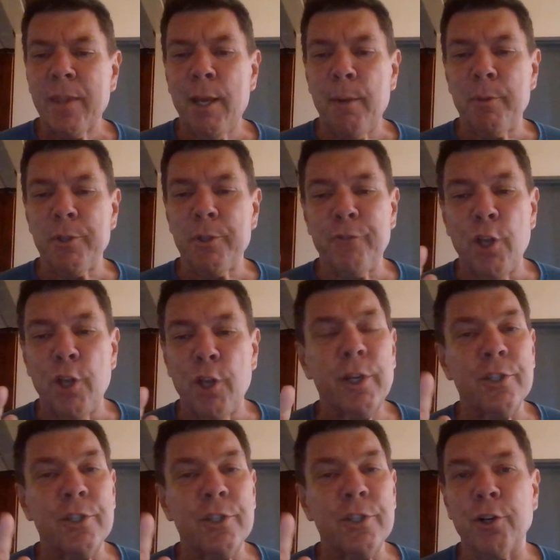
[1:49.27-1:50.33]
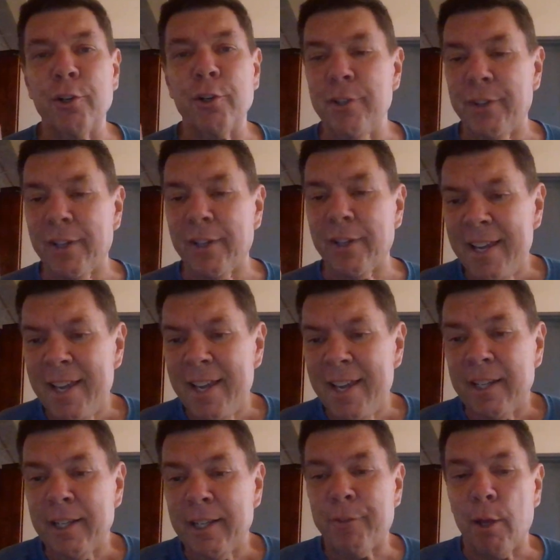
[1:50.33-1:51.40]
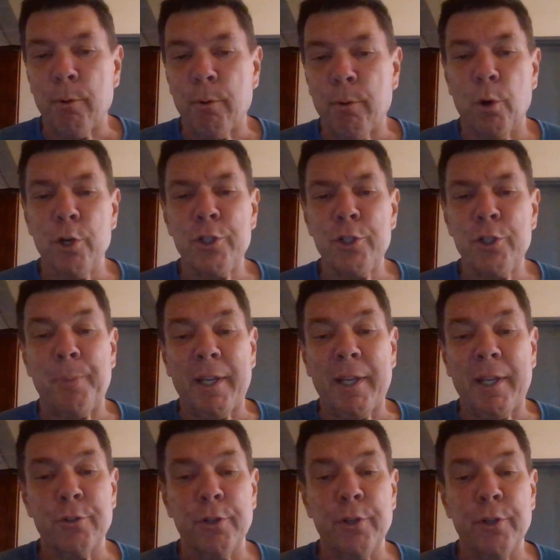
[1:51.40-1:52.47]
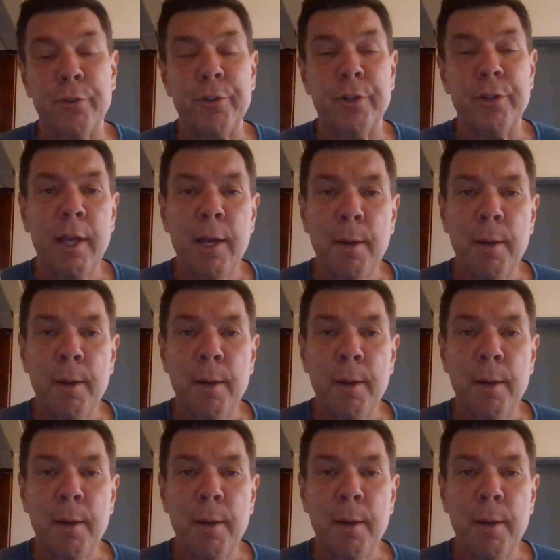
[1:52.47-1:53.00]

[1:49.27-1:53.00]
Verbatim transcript: It was of no concern to the king if they were worshiping in truth,